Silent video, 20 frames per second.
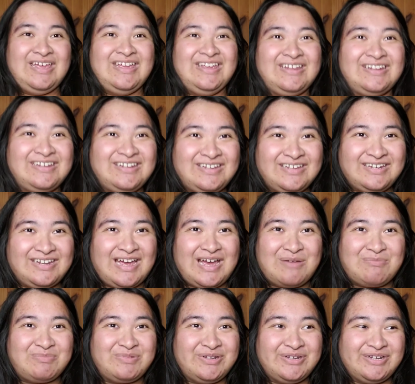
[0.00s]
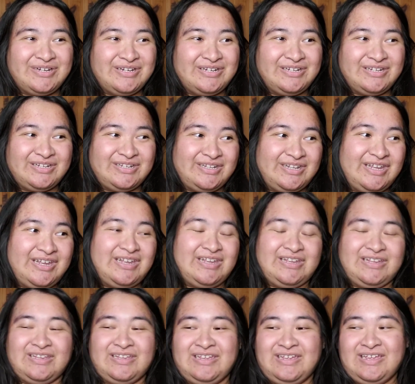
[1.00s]
like the adapter, then like
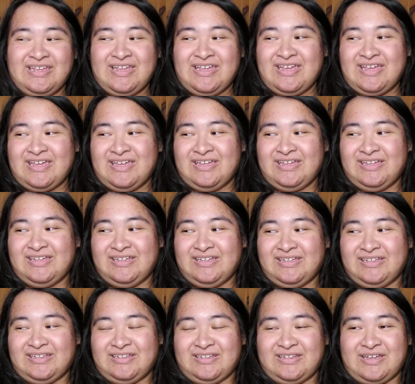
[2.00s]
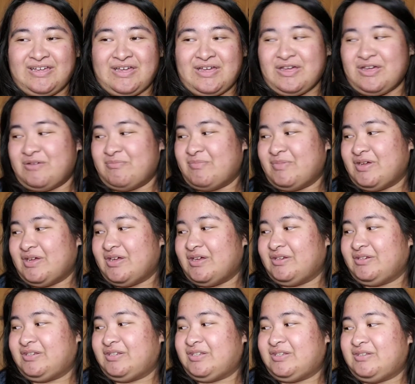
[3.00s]
um
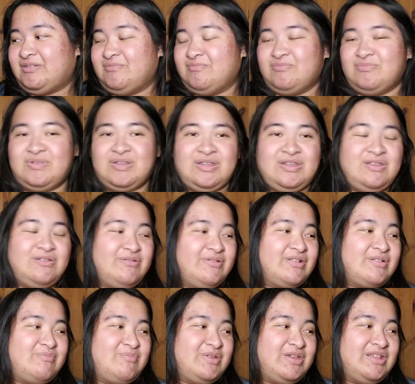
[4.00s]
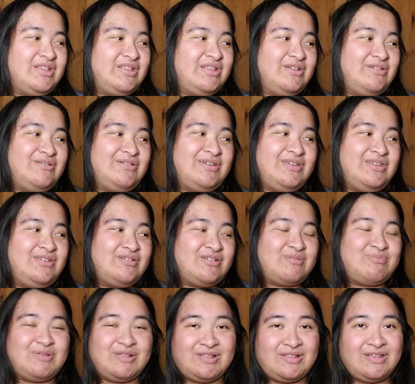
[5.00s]
a USB to
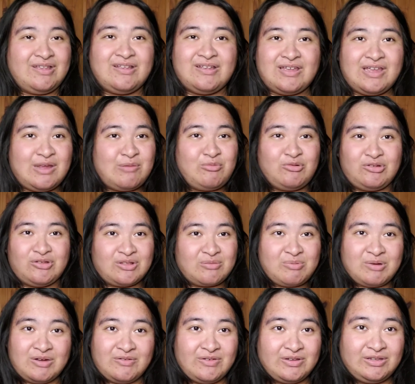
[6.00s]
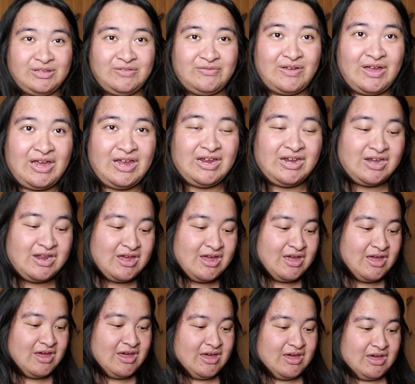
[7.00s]
USB-C cable is perfectly fine.
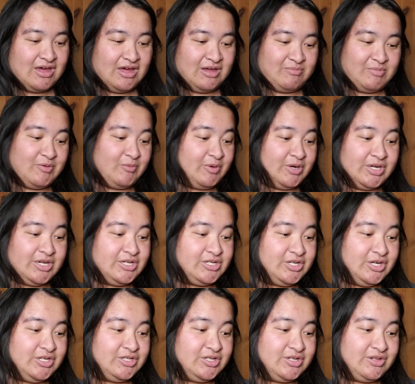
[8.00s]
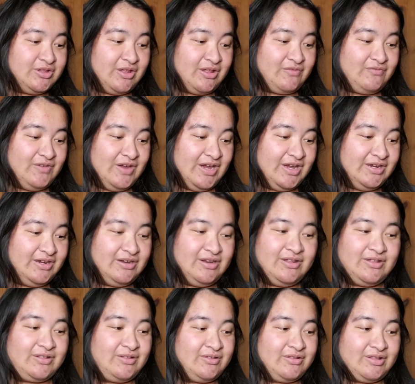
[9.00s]
Um, it, it charges just fine, and
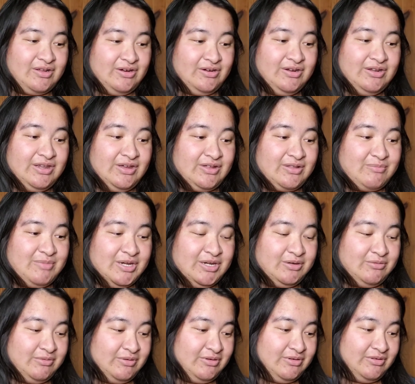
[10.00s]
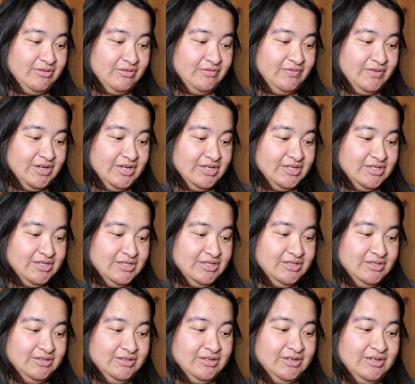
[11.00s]
also sorry, that was my Twitter
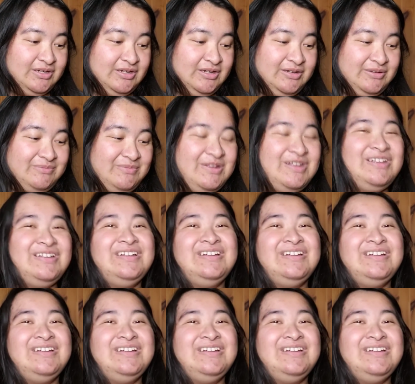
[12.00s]
notification. Um,